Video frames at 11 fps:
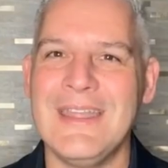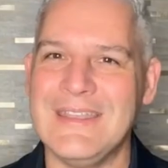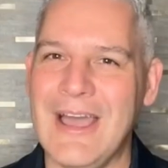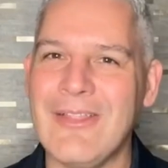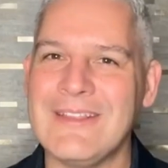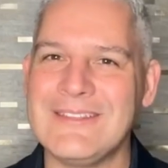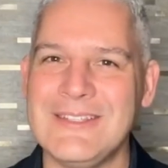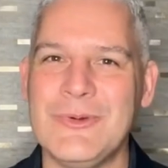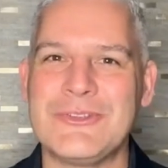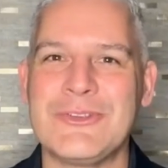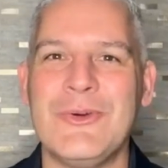Now let's
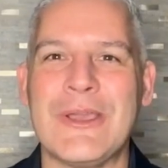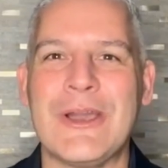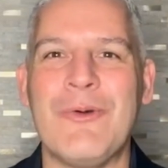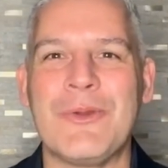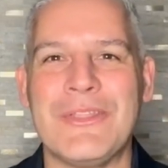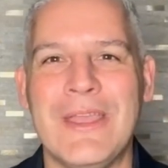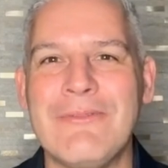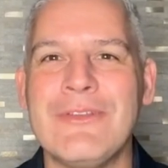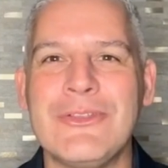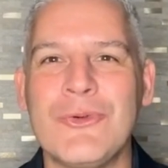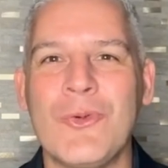see what's going on with
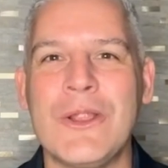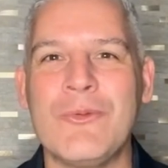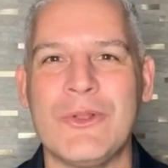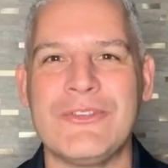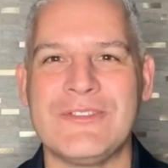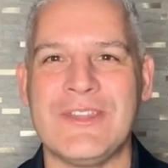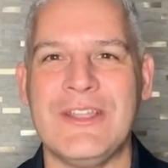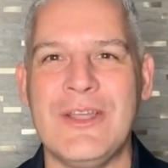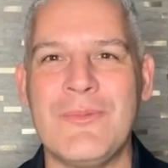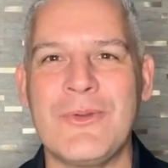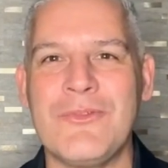inventory, which is the
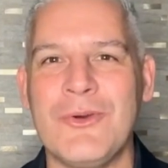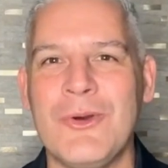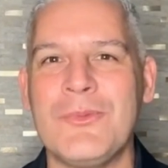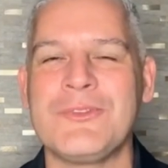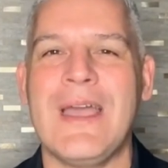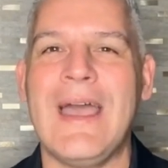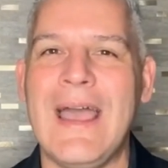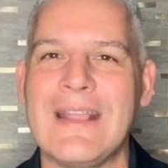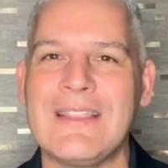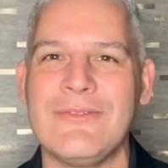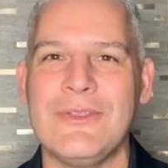number of homes
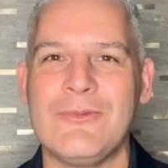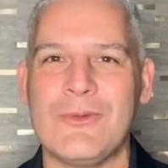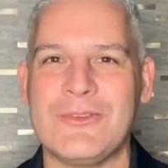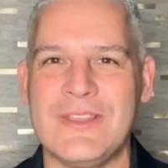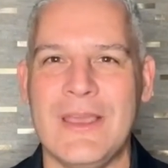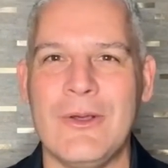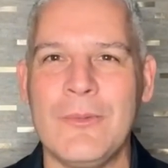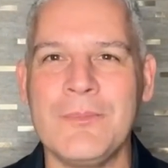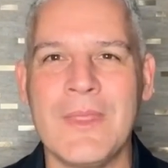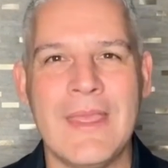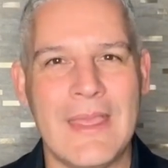actively for sale,